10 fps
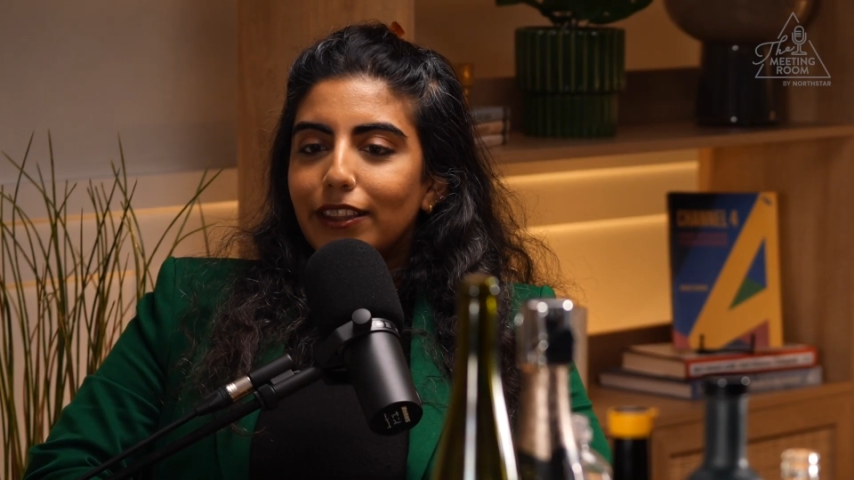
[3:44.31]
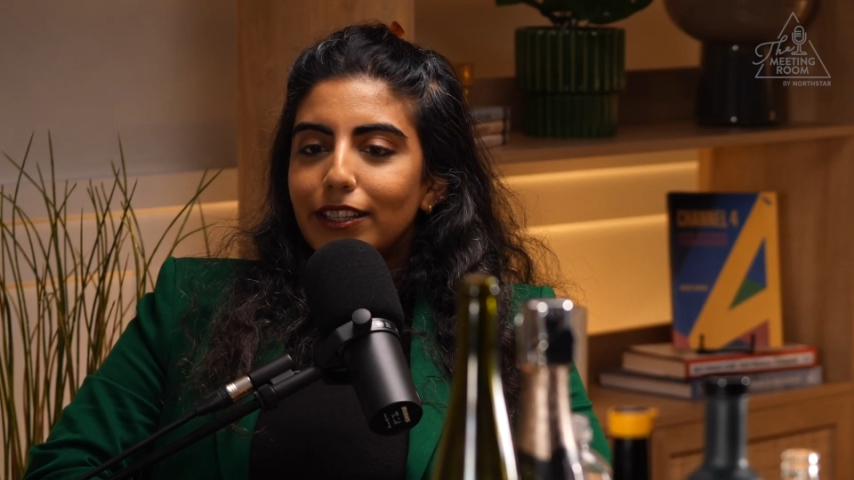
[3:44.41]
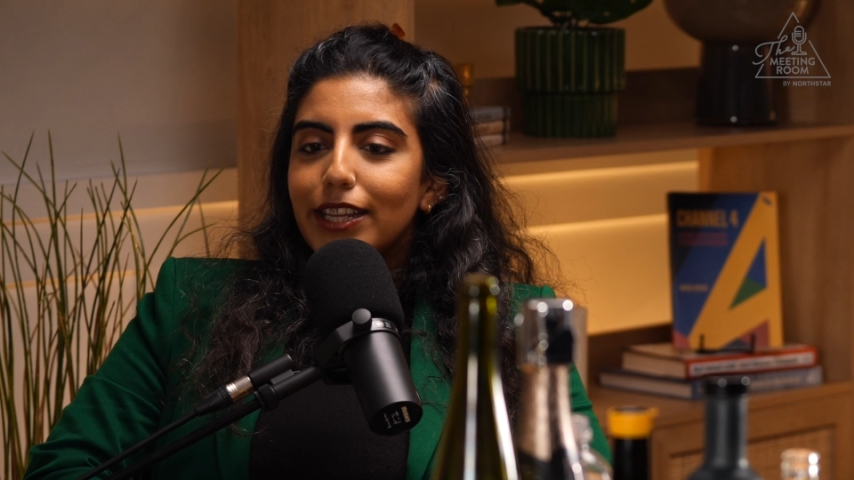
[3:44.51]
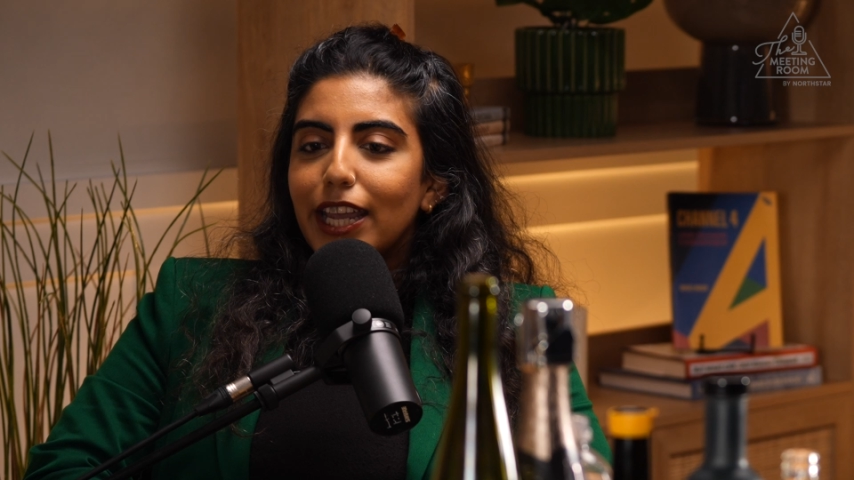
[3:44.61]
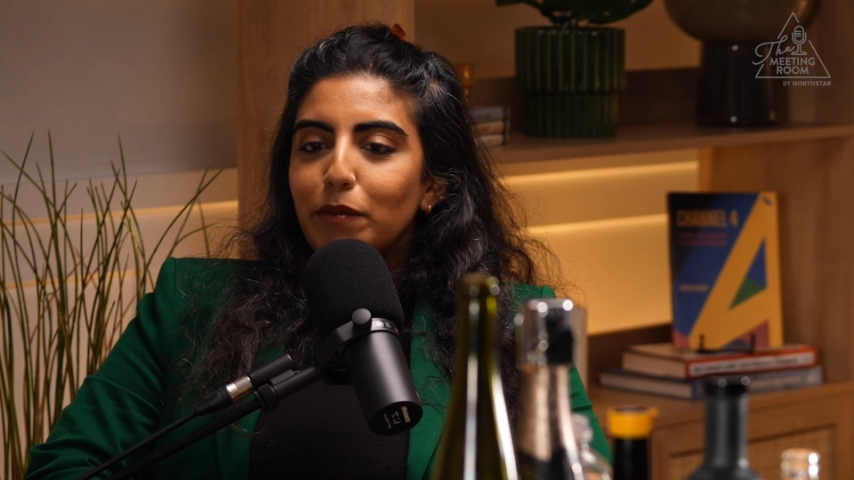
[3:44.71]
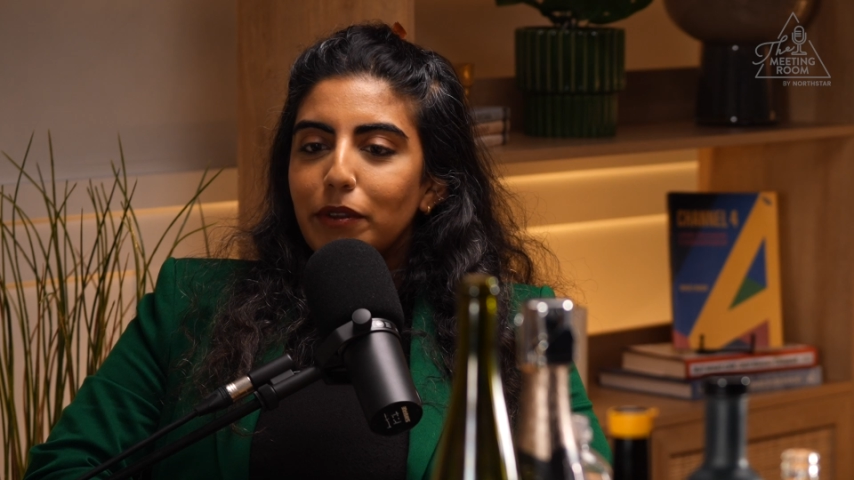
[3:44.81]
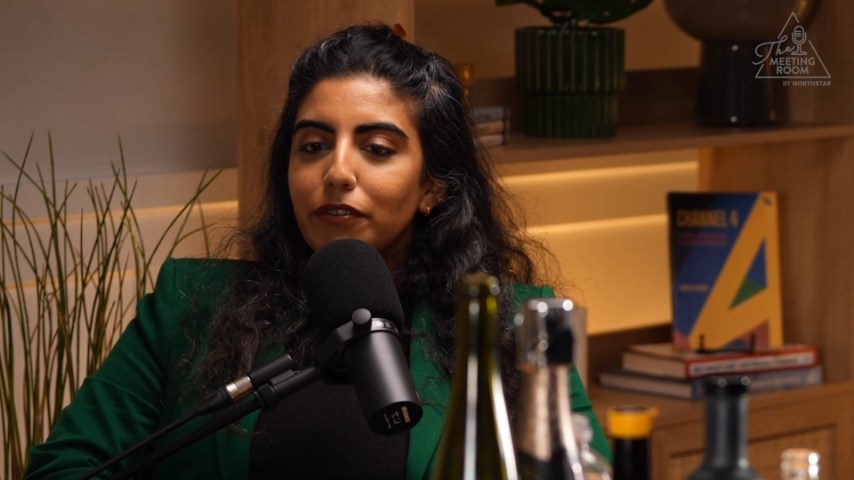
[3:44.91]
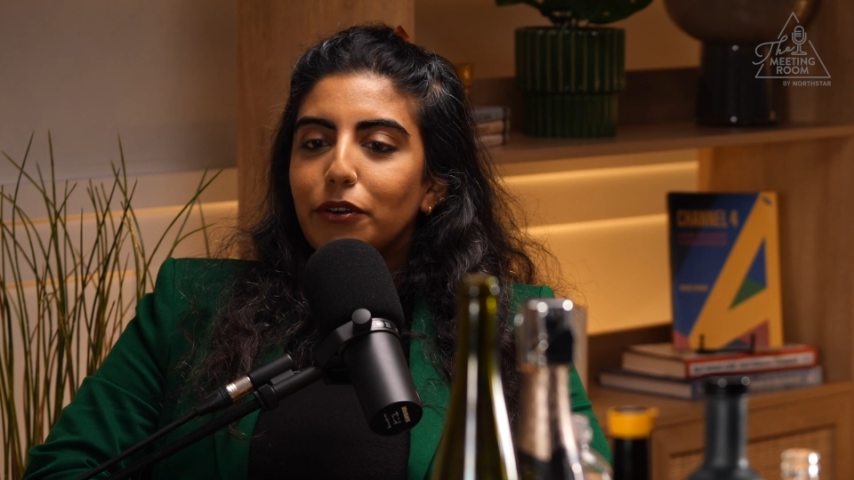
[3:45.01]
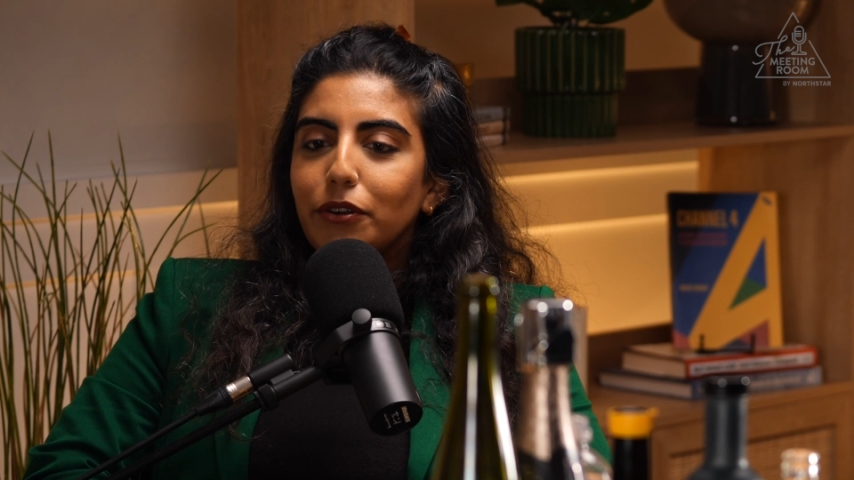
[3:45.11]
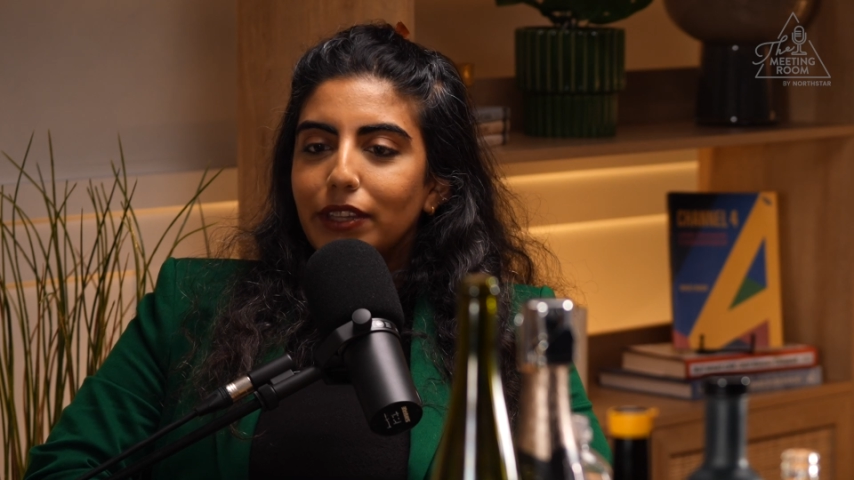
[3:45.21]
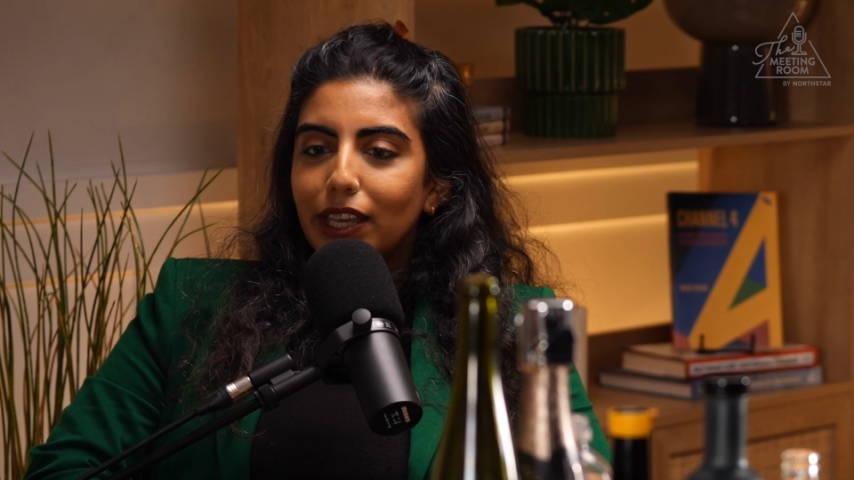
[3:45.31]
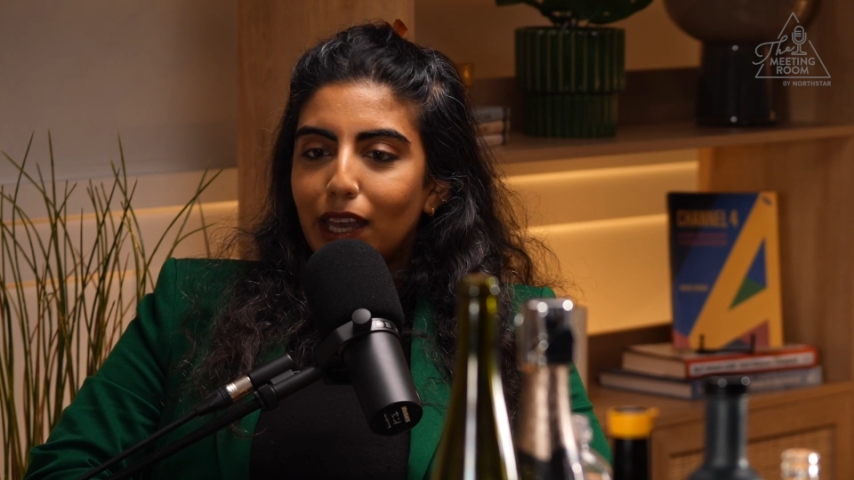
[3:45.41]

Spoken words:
the day before the